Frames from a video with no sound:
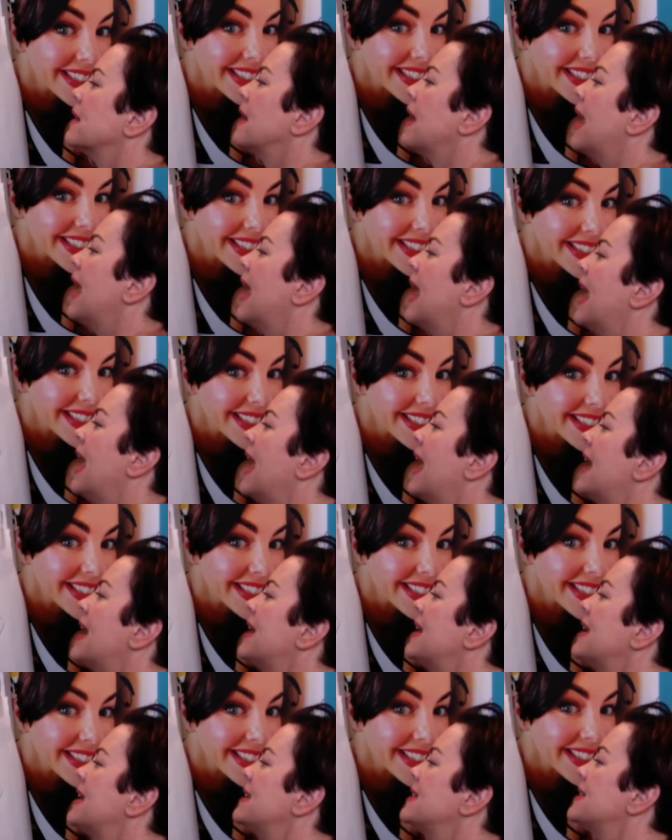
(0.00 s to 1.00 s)

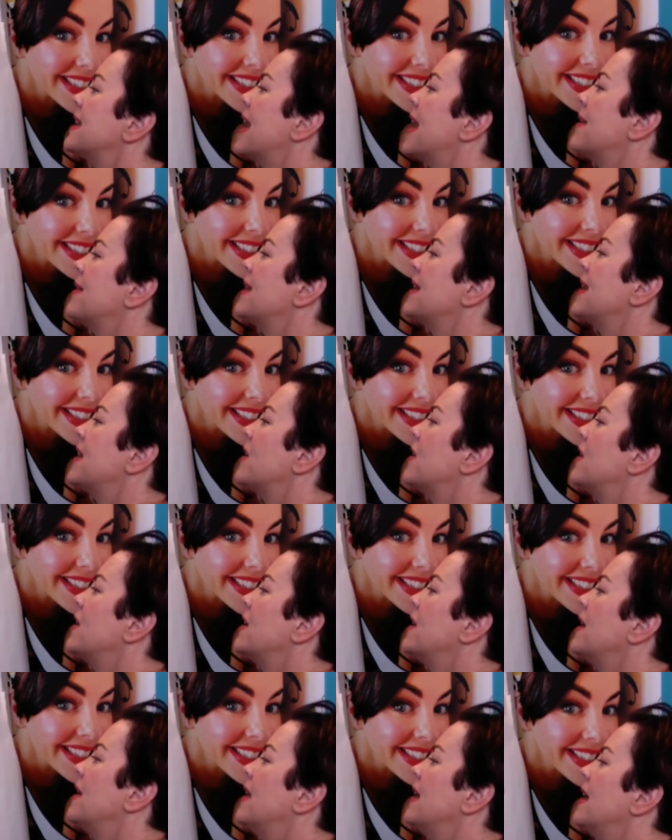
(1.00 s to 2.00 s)
and I'm going to
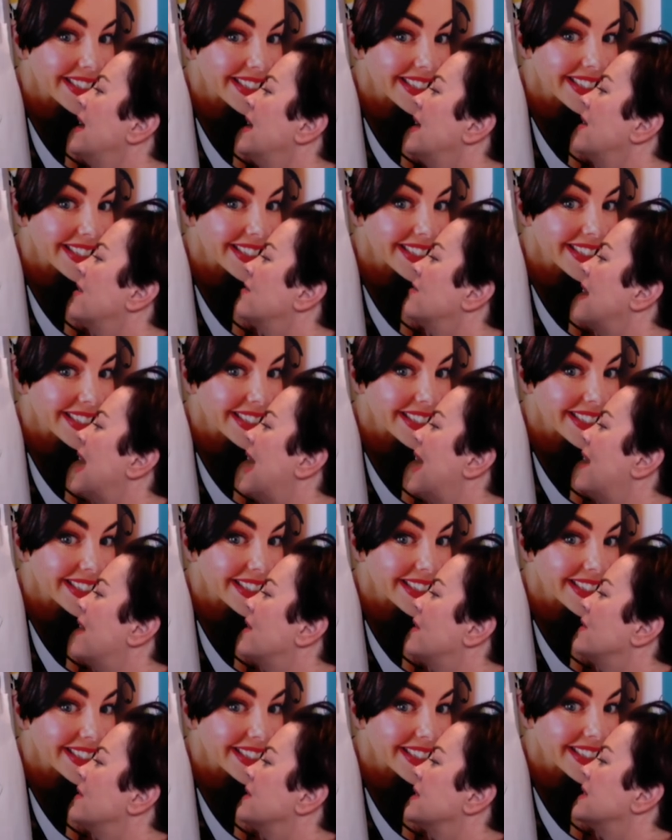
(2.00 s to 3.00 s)
colour
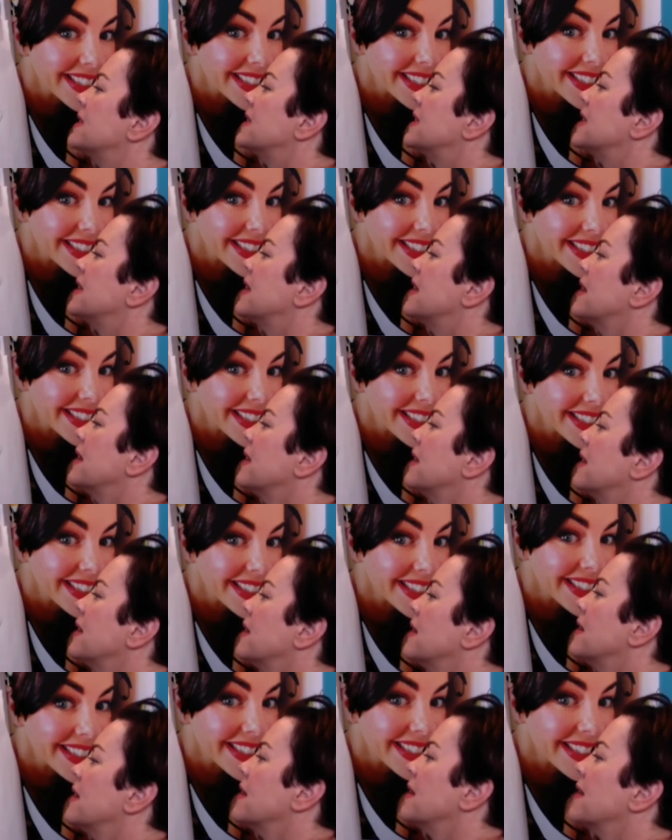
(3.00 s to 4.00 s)
around
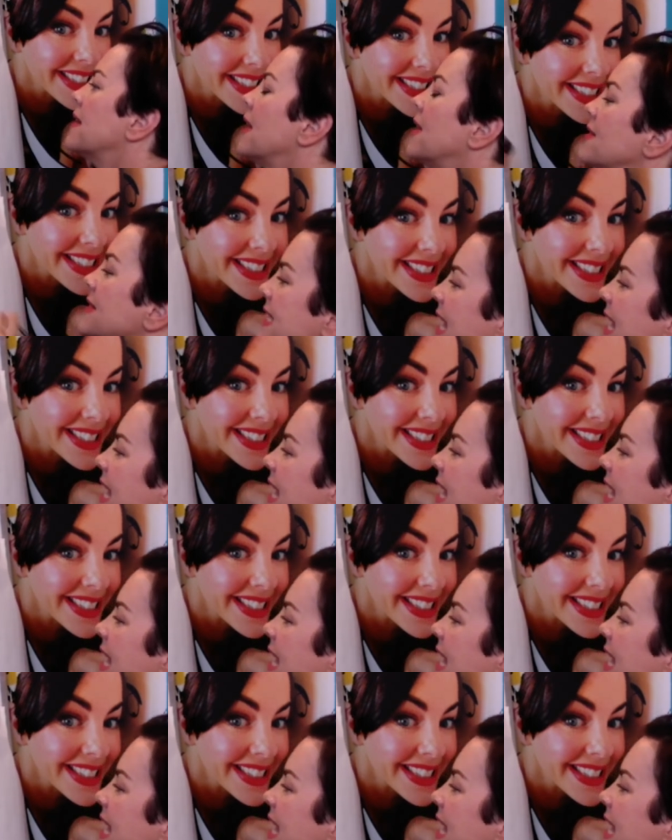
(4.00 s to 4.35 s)
those